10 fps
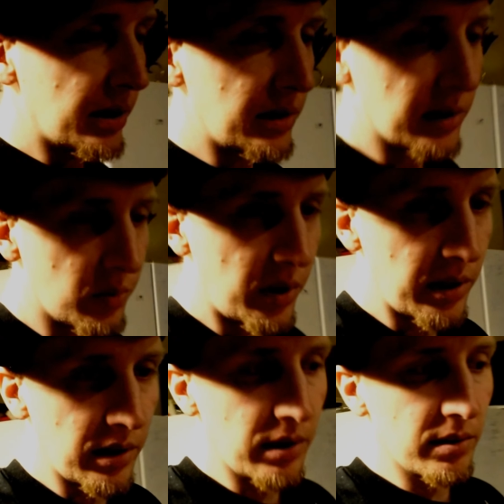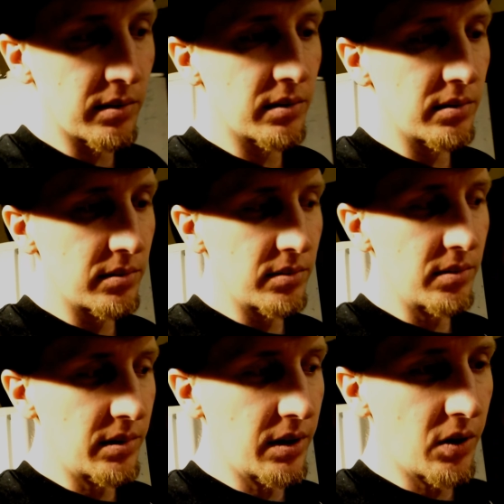just want to,
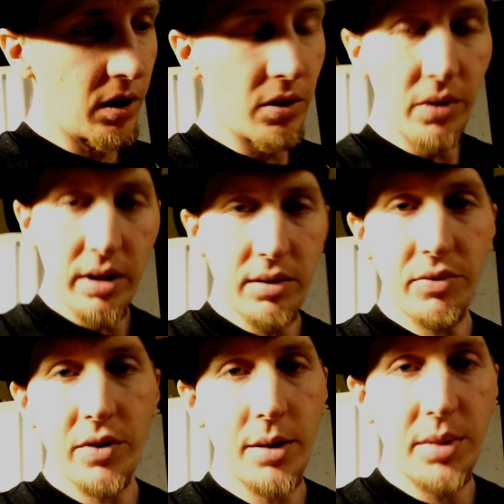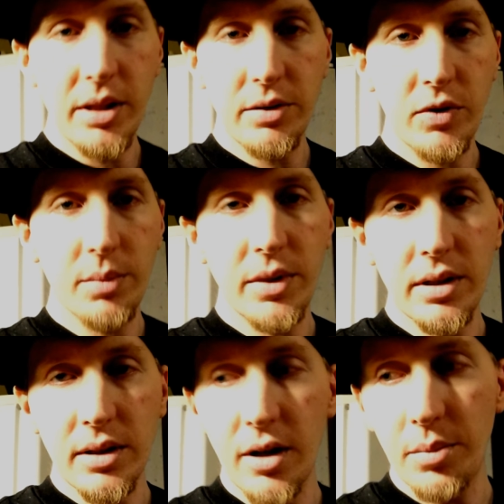I don't get freebies from
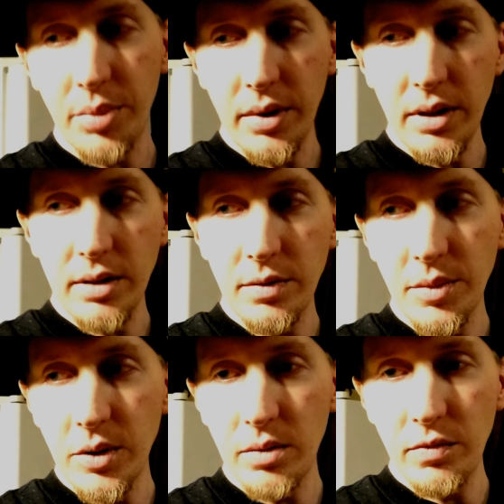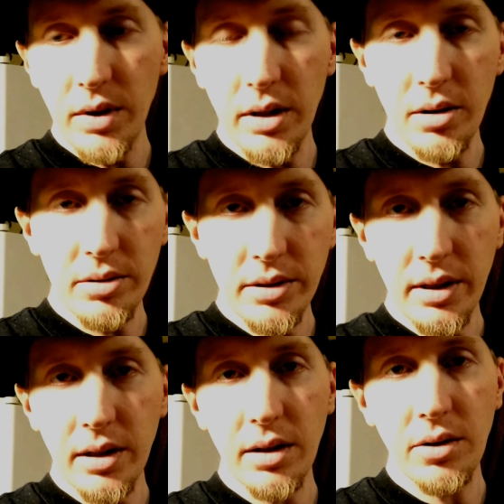these companies from doing videos
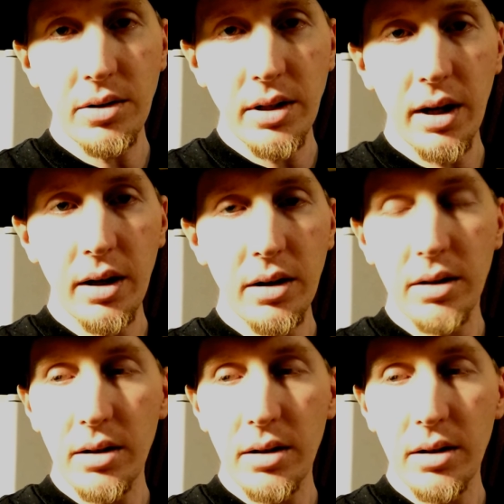like other tech